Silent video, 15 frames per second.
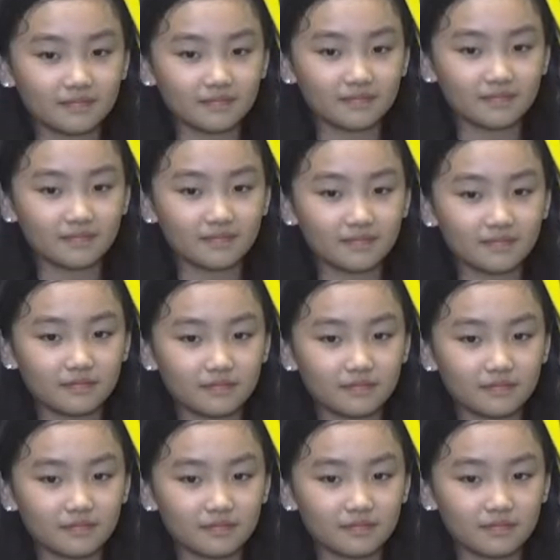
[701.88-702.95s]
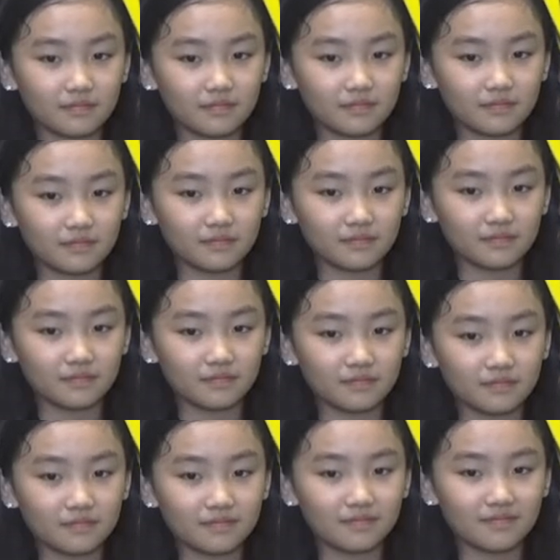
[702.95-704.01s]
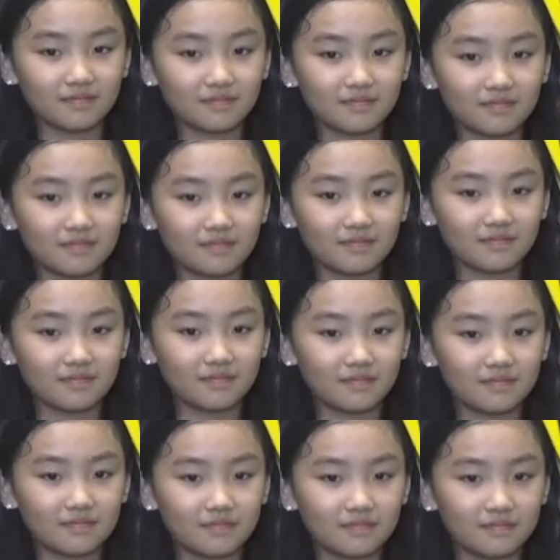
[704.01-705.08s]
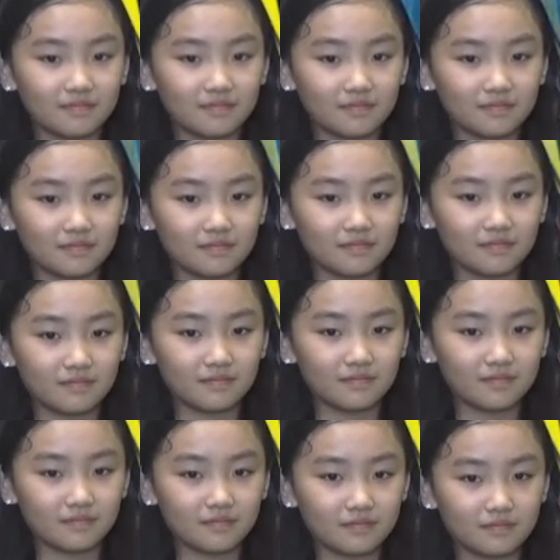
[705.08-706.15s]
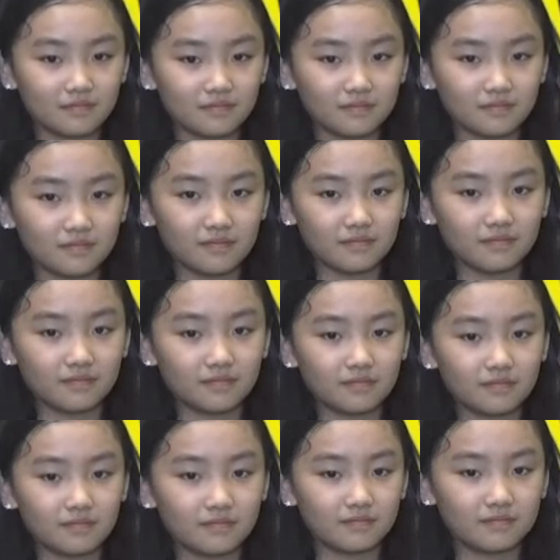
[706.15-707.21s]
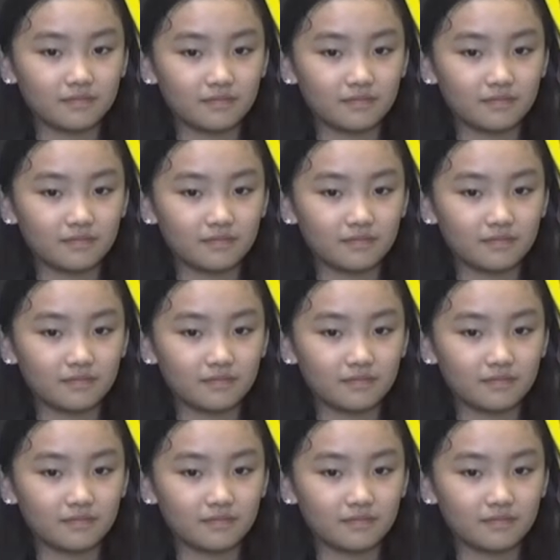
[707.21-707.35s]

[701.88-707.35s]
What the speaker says: No words are spoken by the person on screen.